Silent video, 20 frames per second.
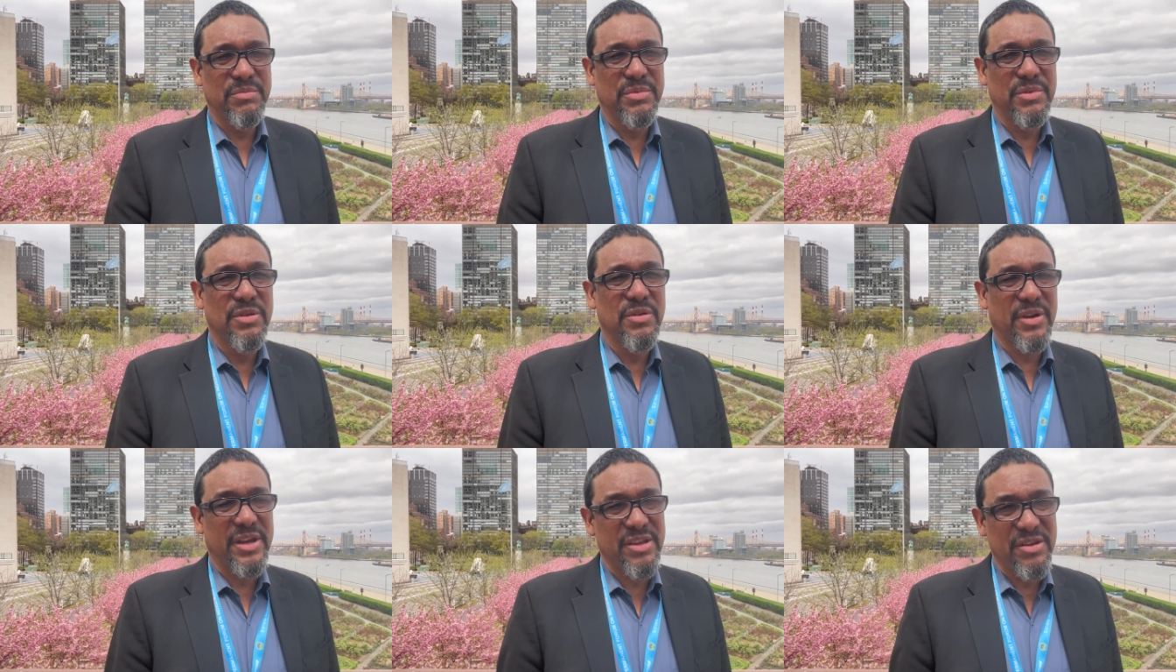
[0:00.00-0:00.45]

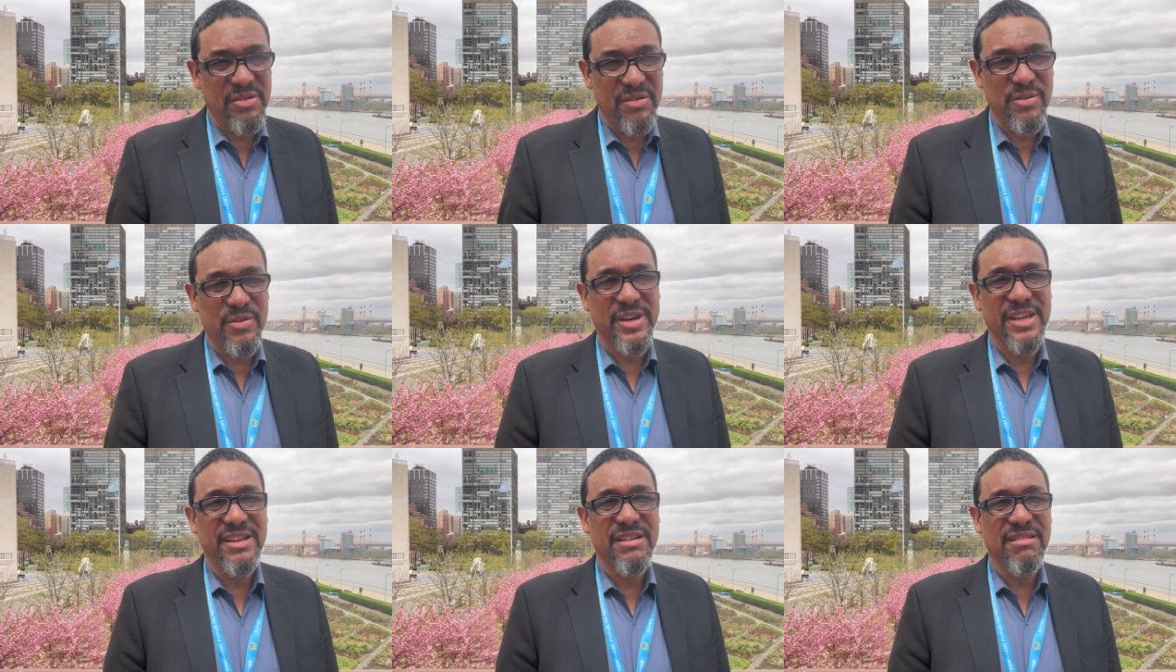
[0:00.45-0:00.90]
great
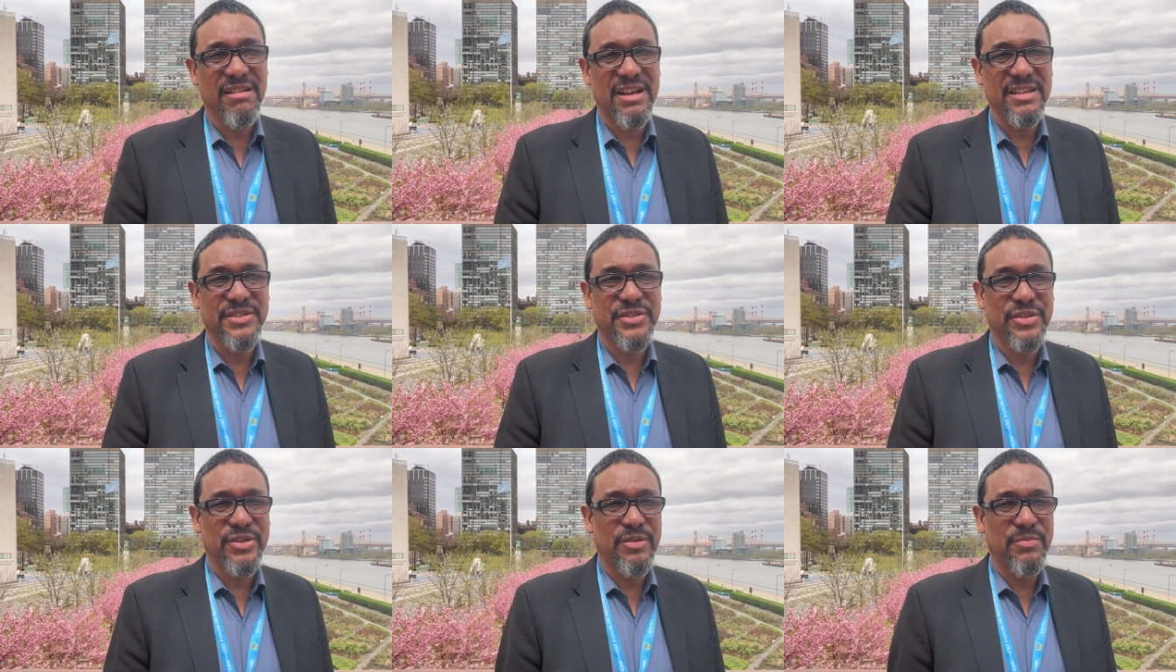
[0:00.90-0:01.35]
great
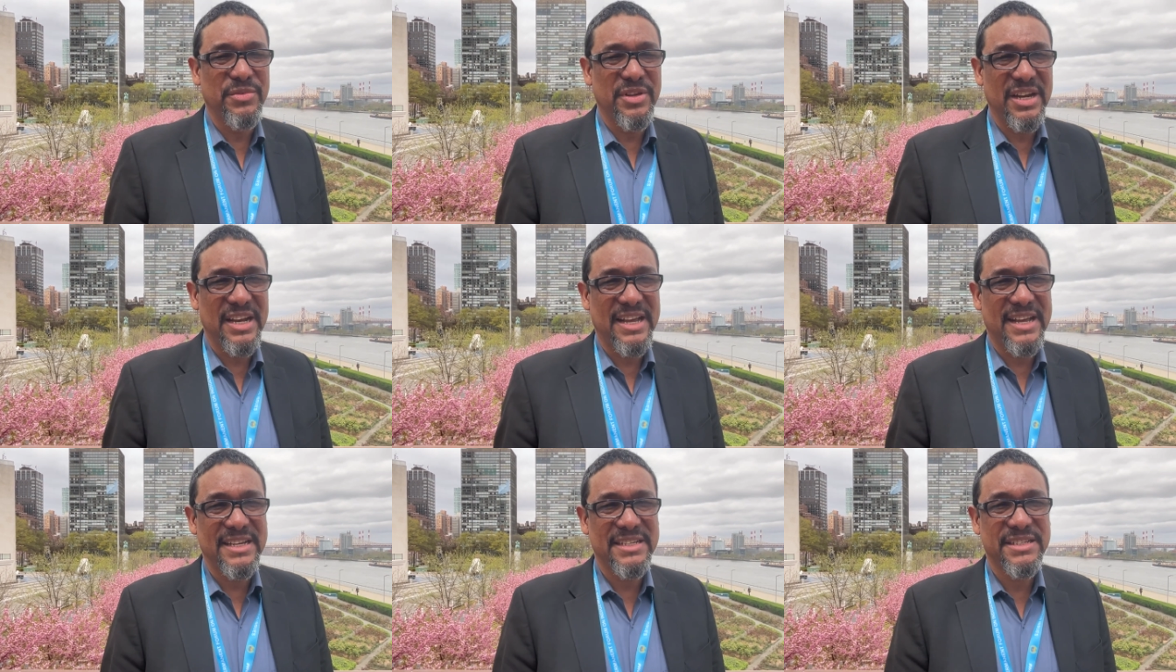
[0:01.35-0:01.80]
grandson of the
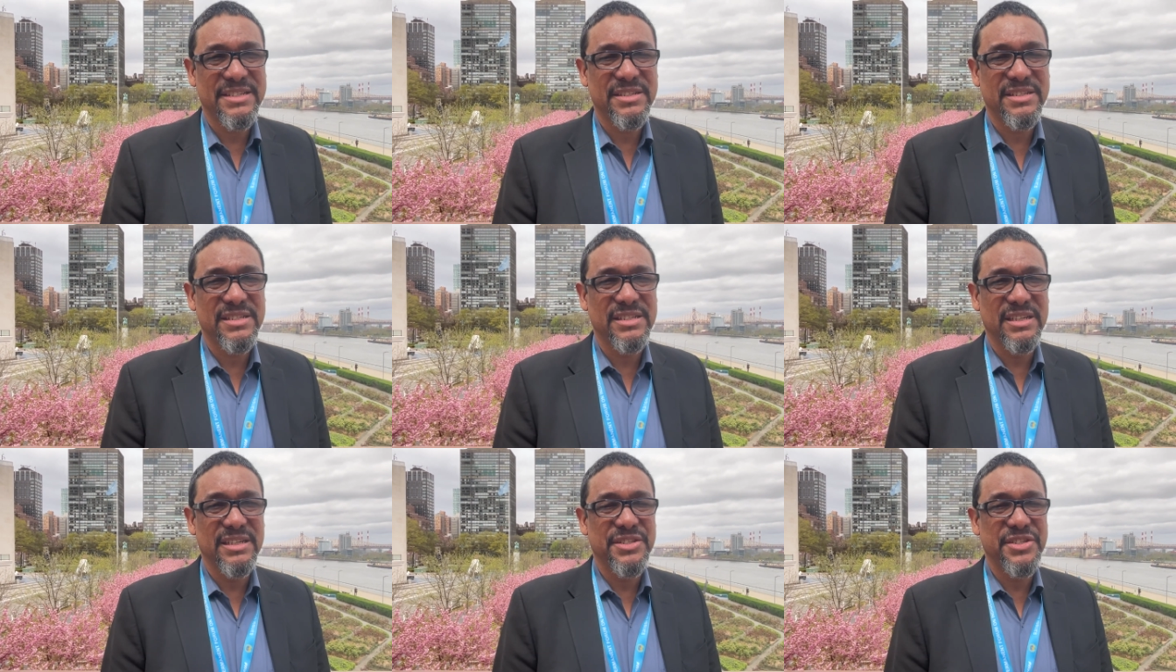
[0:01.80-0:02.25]

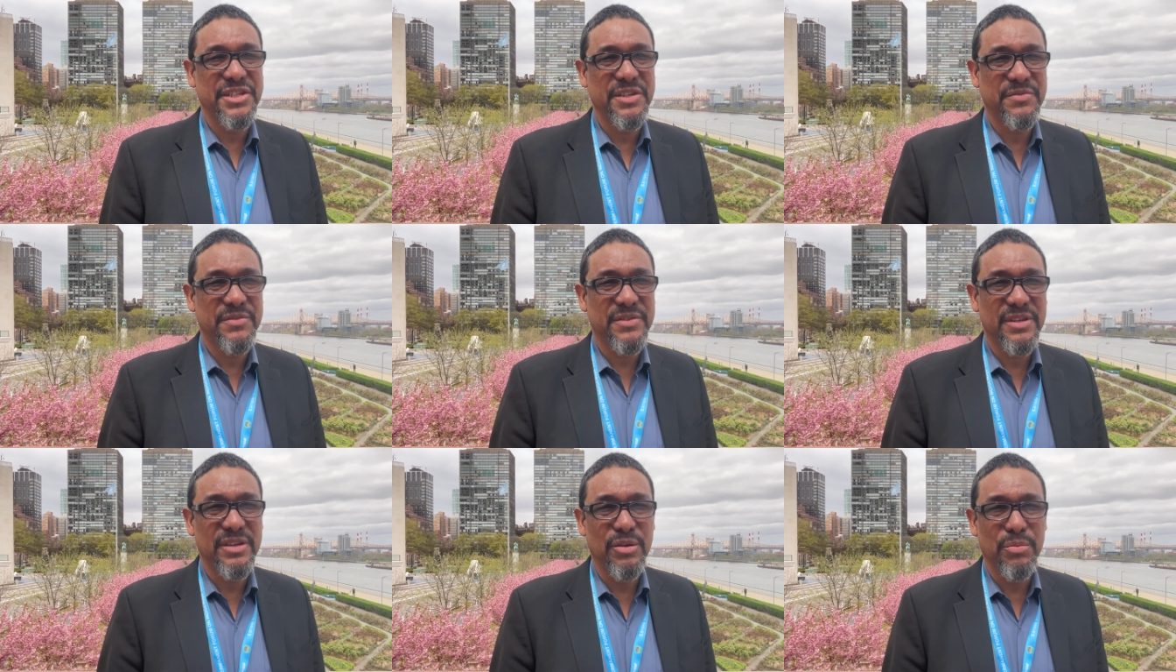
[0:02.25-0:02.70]
last uh,
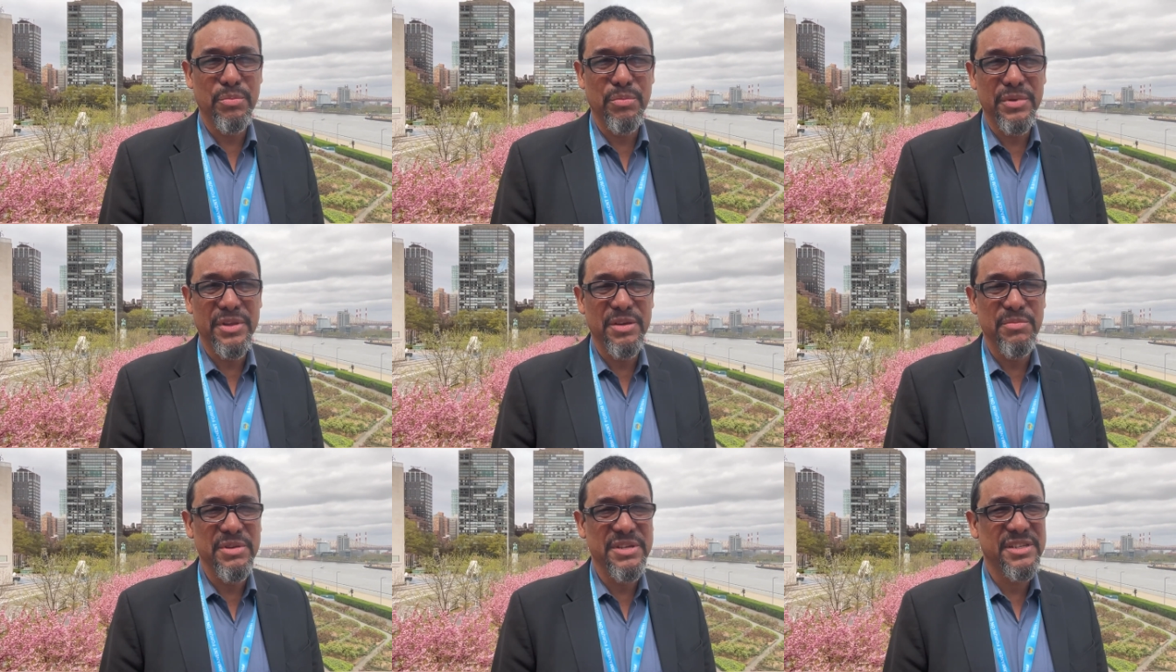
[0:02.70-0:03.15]
chieftain of
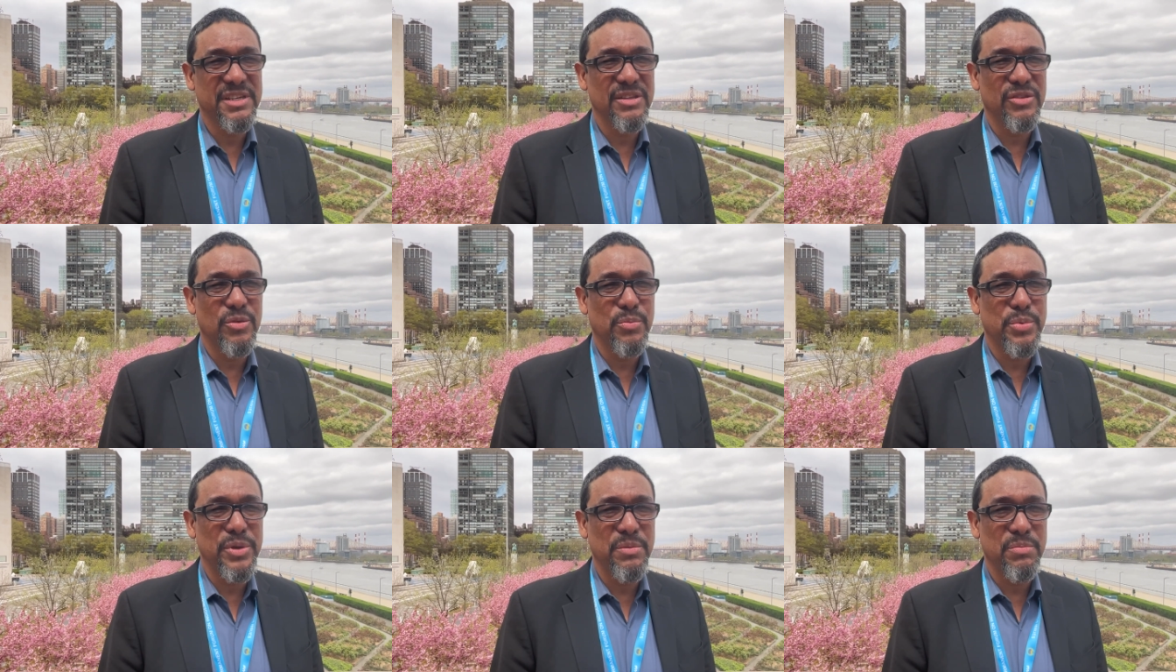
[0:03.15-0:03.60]
the
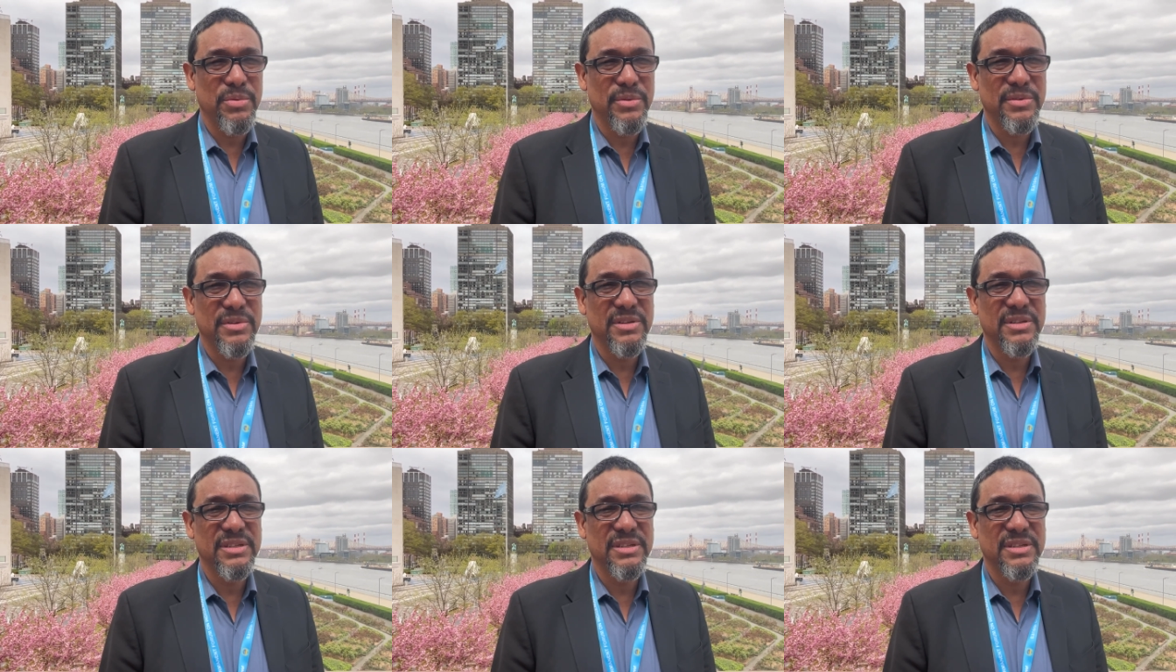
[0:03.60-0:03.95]
Mosquito people.